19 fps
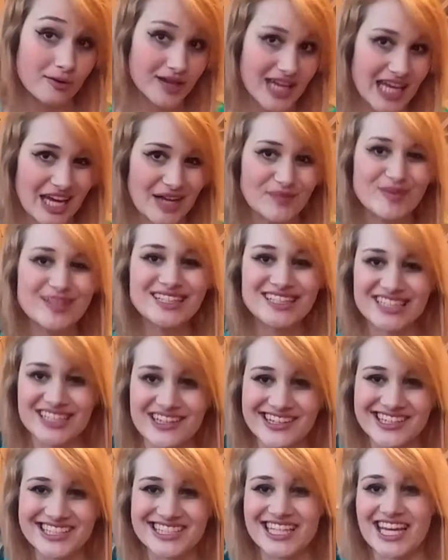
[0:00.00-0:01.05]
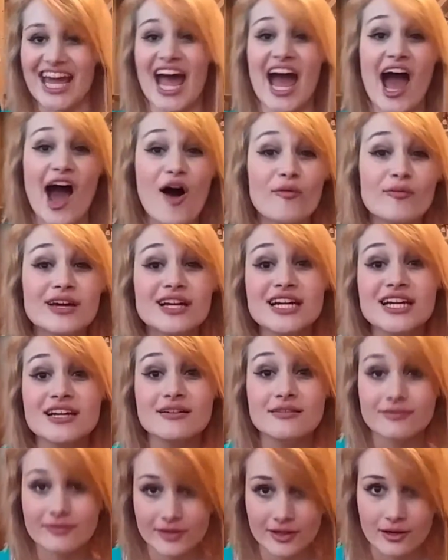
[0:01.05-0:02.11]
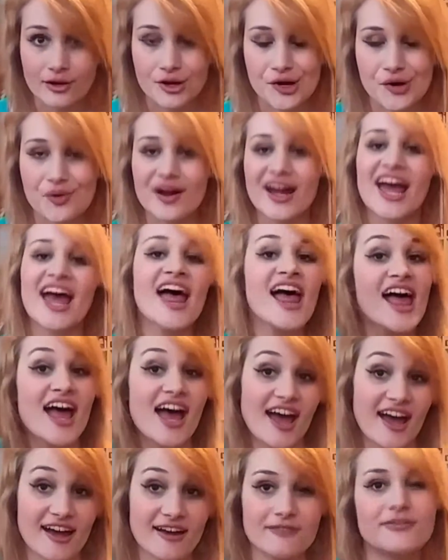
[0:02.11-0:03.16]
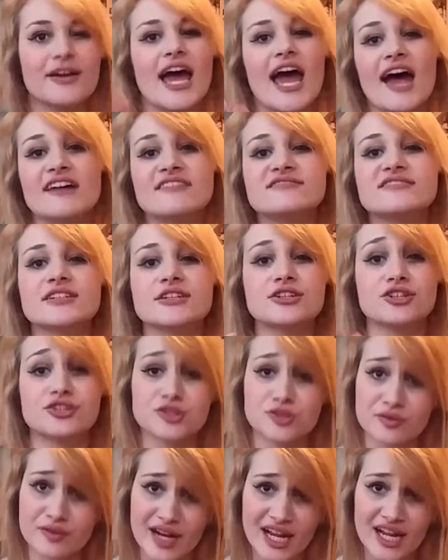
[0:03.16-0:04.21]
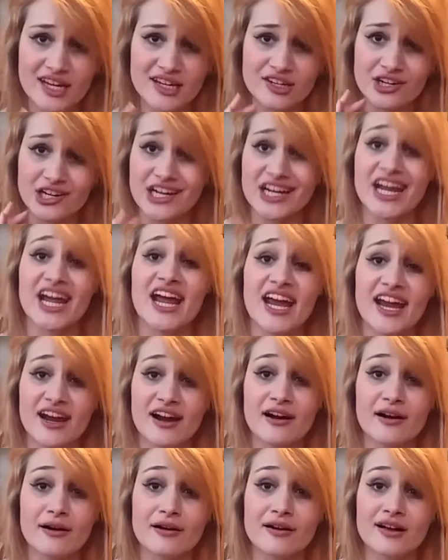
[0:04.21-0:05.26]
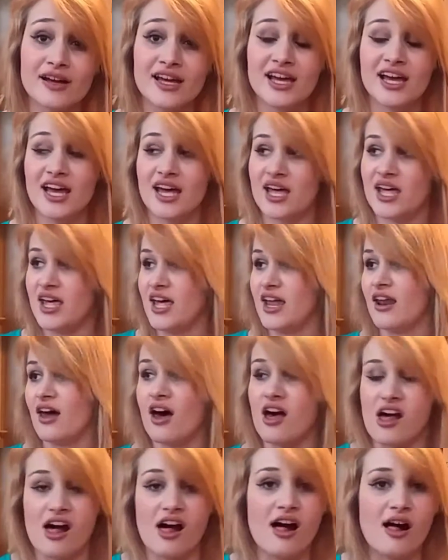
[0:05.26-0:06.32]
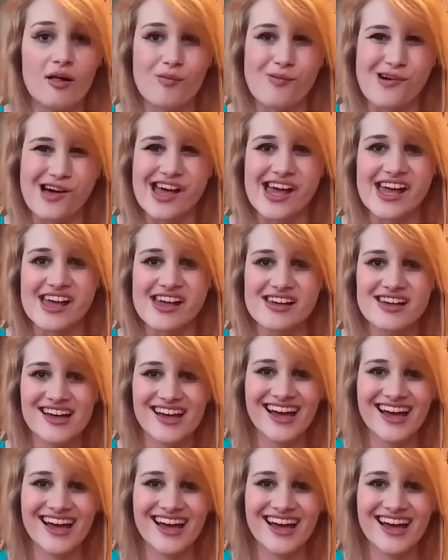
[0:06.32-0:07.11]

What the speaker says: Okay, but seriously, how many of you have ever straightened your hair in a hallway?